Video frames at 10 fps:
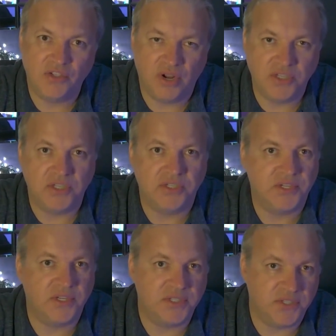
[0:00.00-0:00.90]

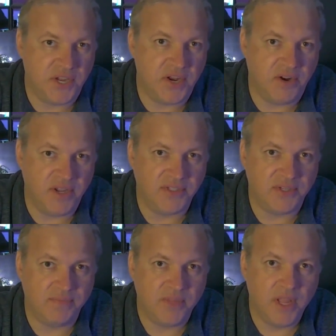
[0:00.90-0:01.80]
Treasures series.
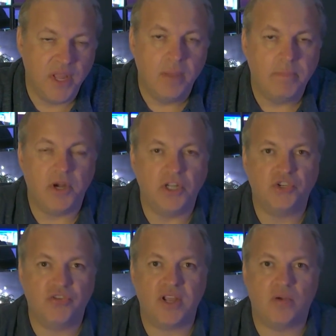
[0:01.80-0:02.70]
But the
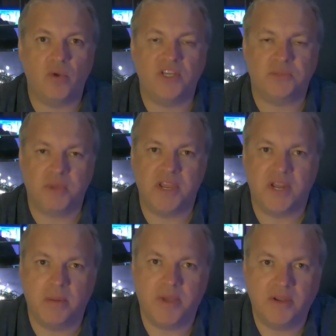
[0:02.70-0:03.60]
trick we're
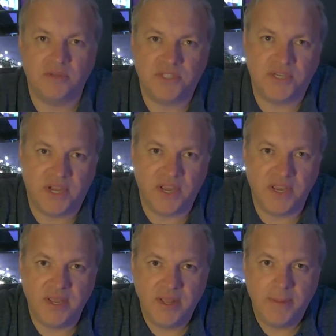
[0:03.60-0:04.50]
speaking about
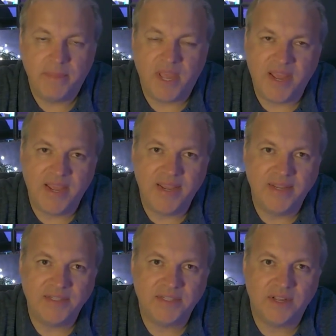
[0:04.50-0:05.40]
today
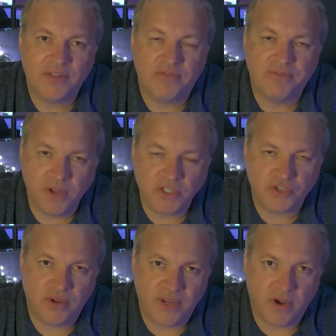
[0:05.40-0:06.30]
is the first
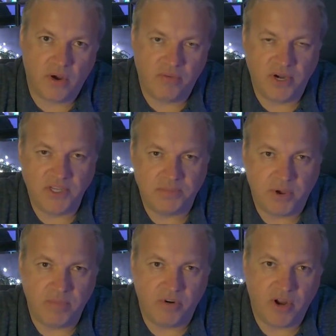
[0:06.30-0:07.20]
trick I released
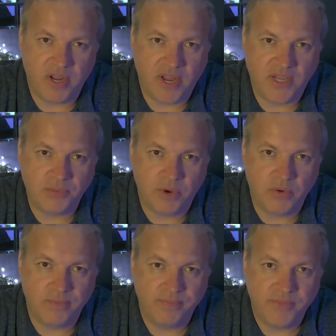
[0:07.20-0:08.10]
by Brian
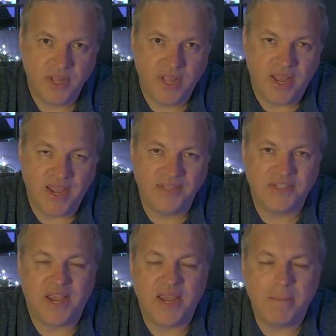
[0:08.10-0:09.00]
Caswell.
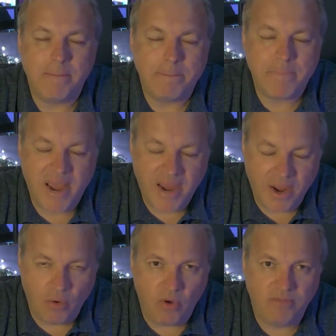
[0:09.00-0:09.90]
It's a
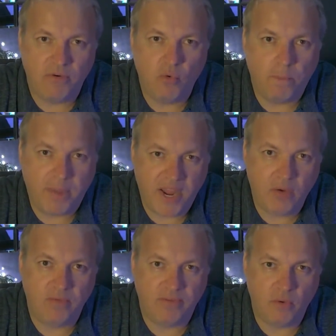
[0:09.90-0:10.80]
powerful
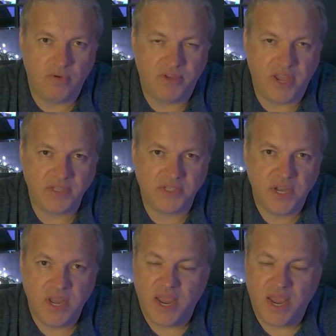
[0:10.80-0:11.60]
effect.